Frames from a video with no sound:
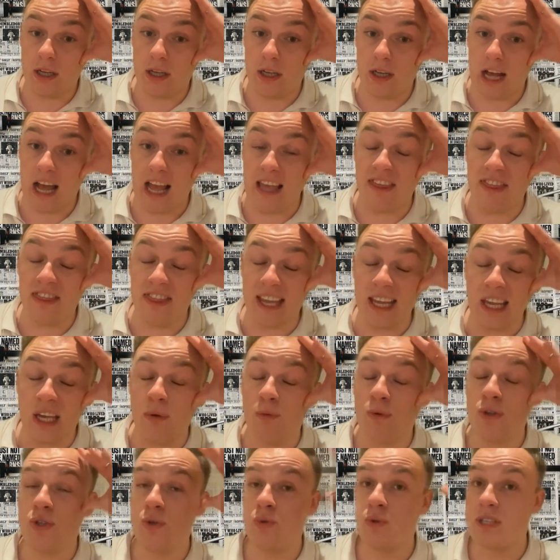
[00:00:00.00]
I think it
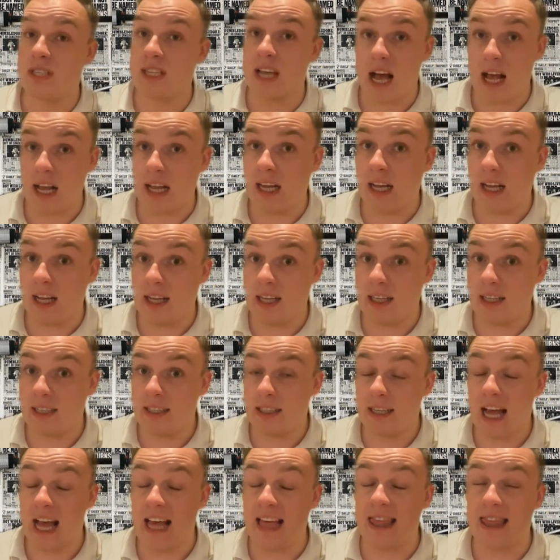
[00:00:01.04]
was Osaka.
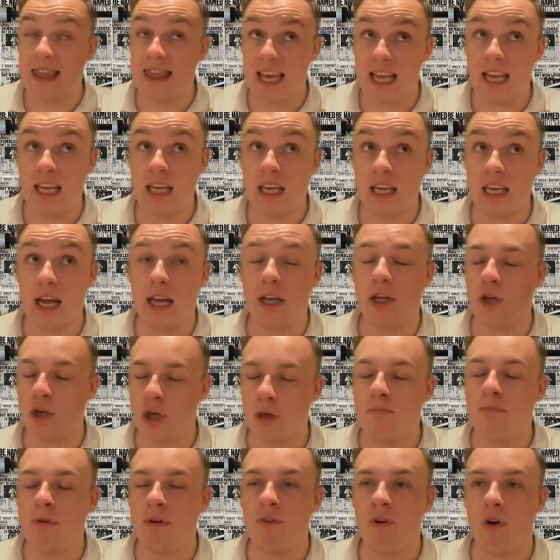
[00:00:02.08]
I think, I
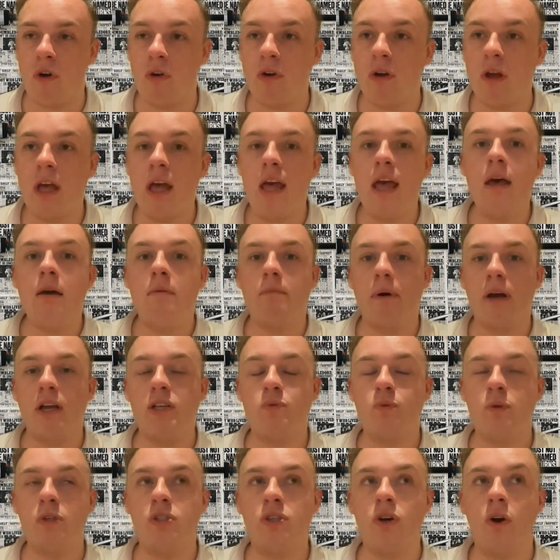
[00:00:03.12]
could be wrong. But
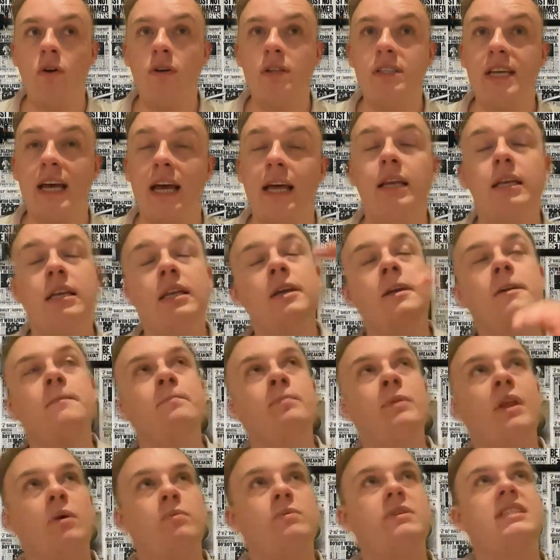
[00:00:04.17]
as we docked in,
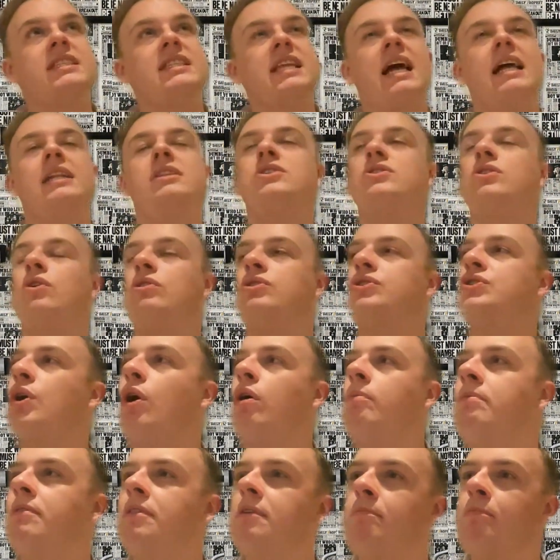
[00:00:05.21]
I was standing on
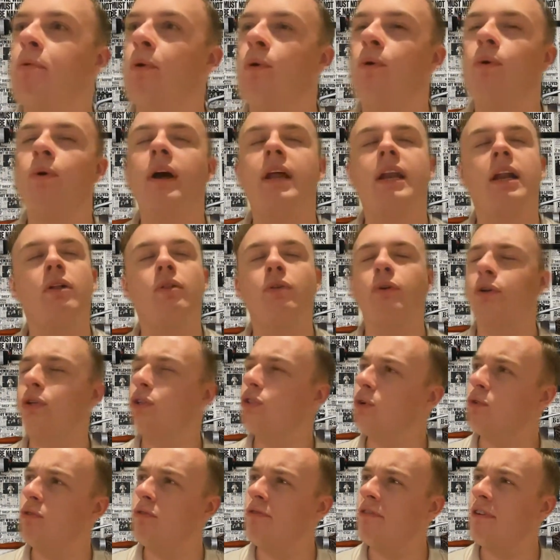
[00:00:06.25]
top of the boat and I
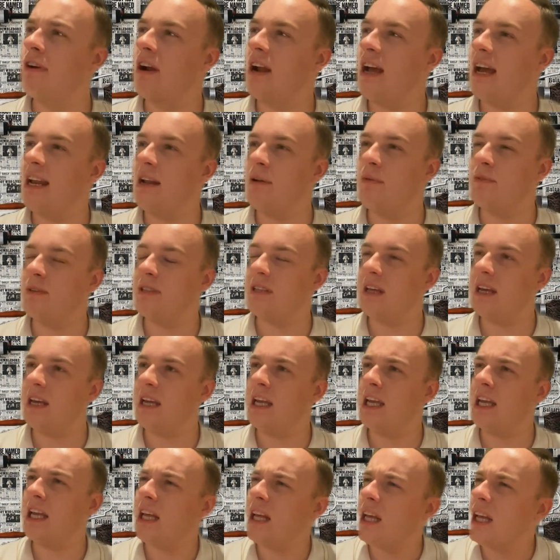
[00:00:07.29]
looked over and I was
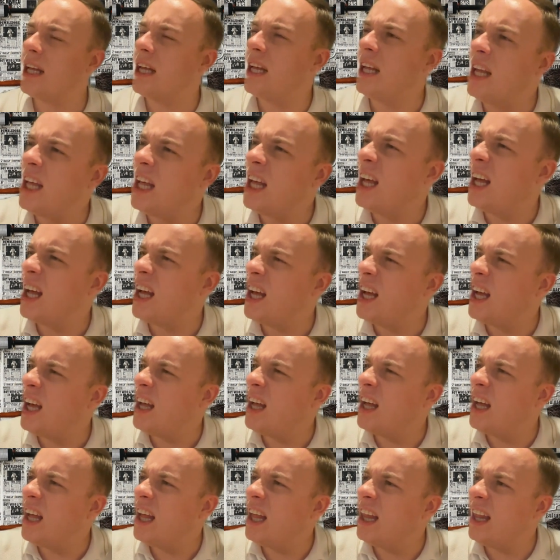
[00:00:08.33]
like,
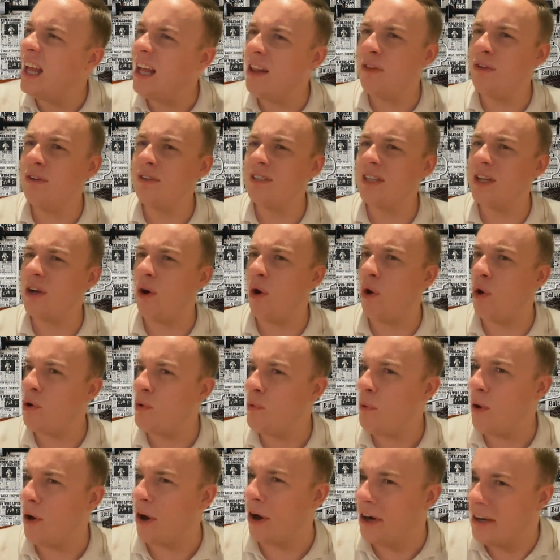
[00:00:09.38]
that looks like
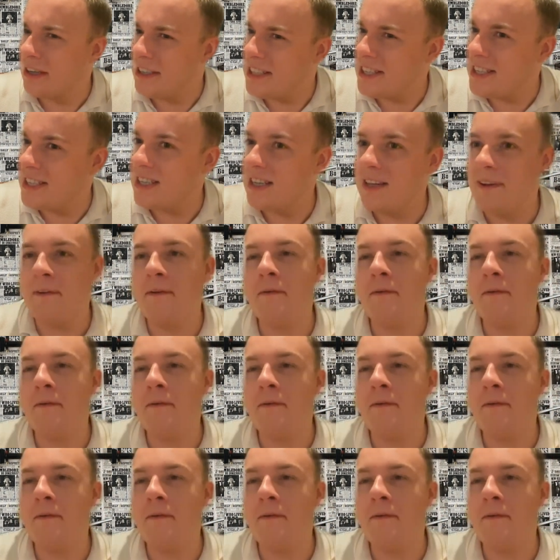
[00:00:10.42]
Hogwarts.